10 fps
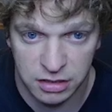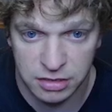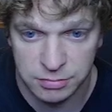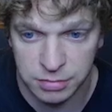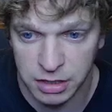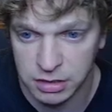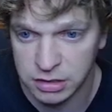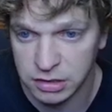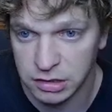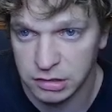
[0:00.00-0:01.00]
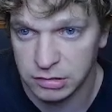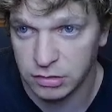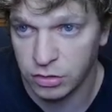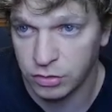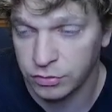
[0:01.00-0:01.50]
But
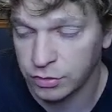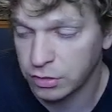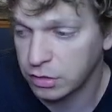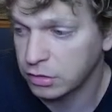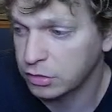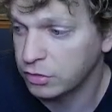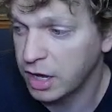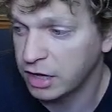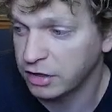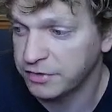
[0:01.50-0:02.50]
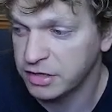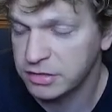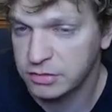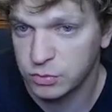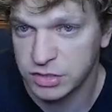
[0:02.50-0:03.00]
overall, had a lot of fun.
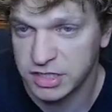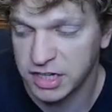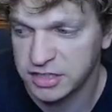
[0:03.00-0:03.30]
We'll see you next time.